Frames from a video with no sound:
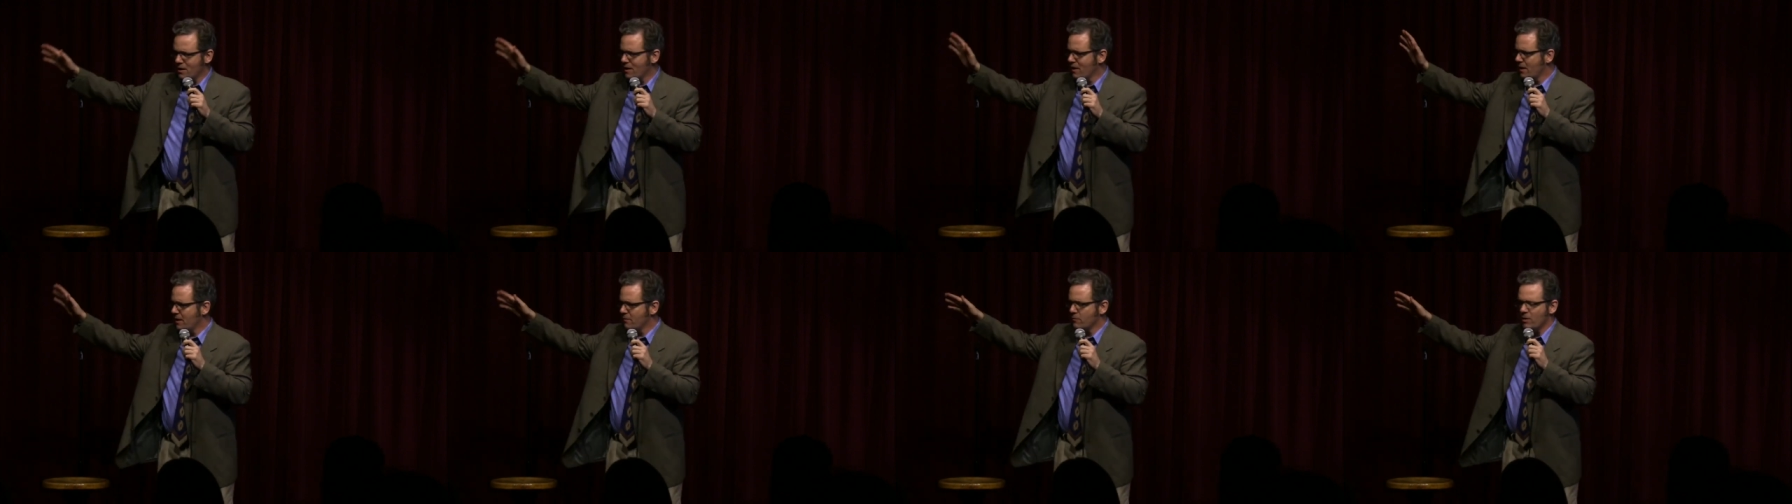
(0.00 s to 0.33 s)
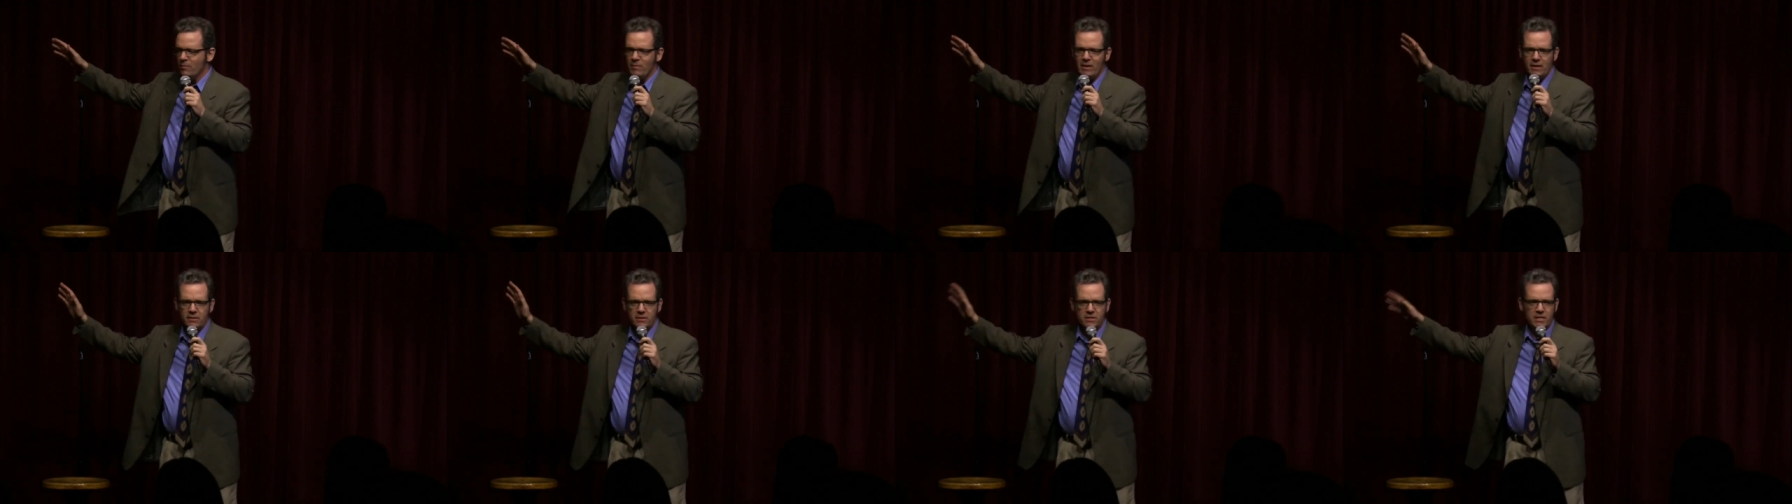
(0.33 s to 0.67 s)
I, and
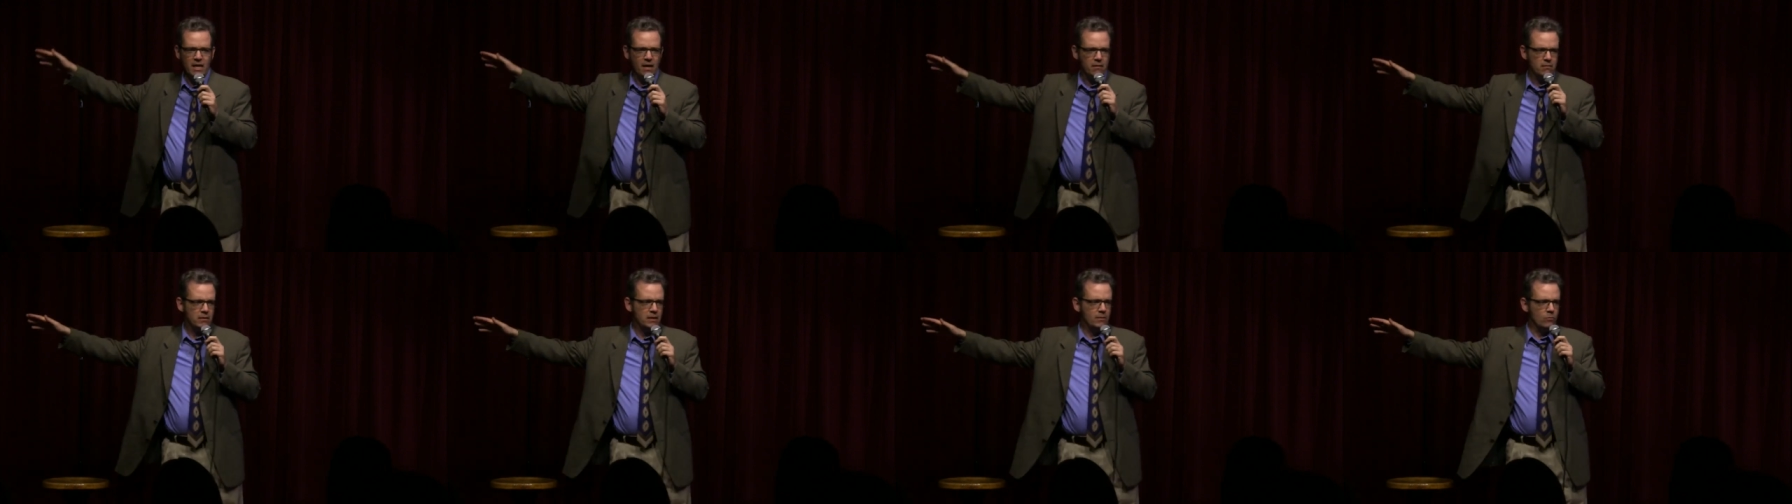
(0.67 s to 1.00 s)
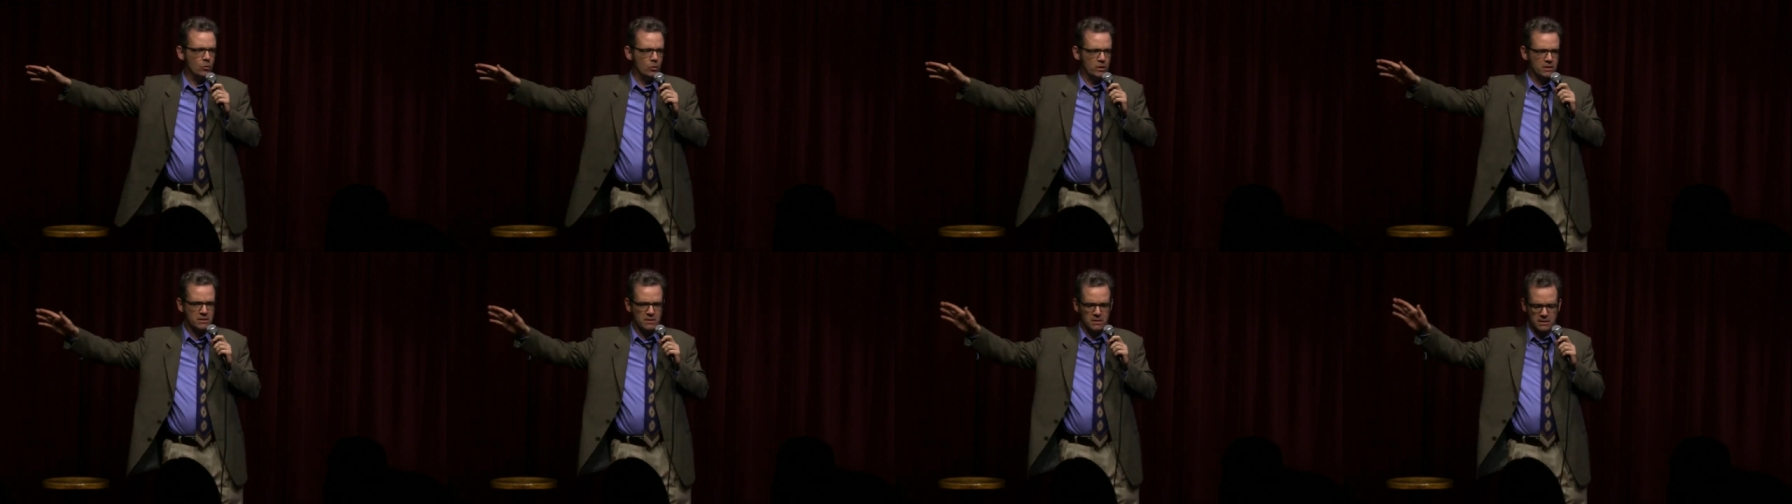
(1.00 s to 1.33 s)
we meet Saturday
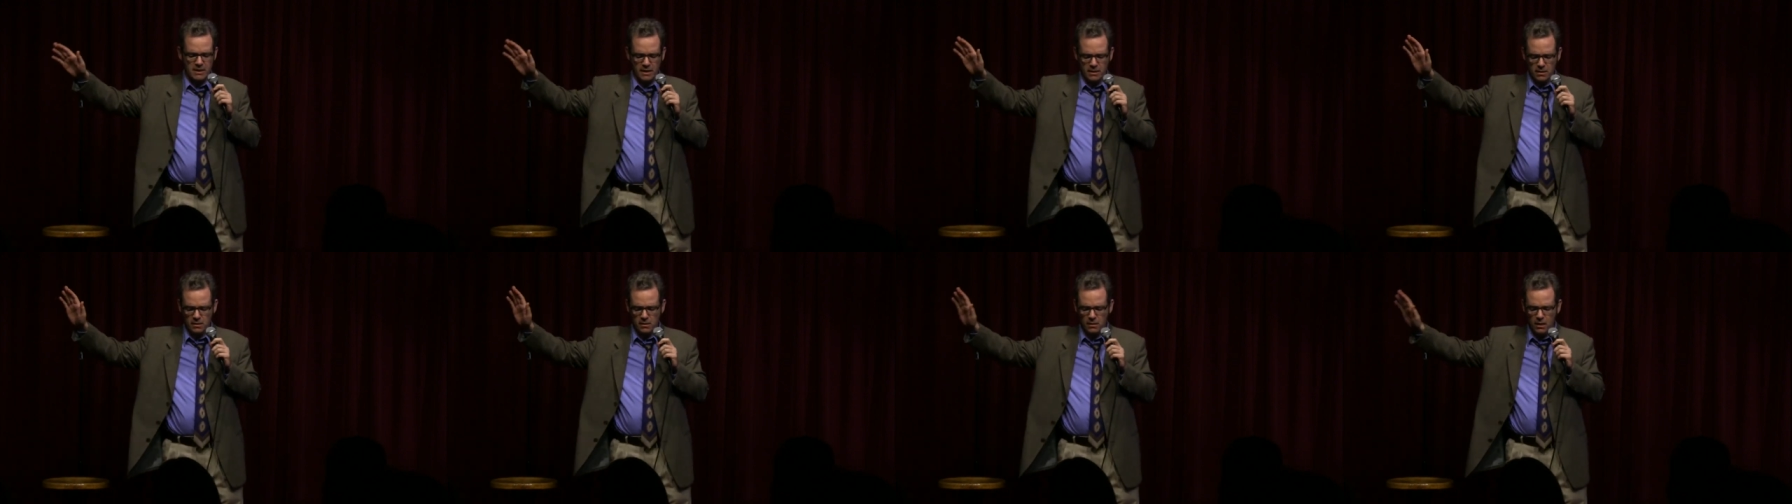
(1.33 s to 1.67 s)
mornings at 10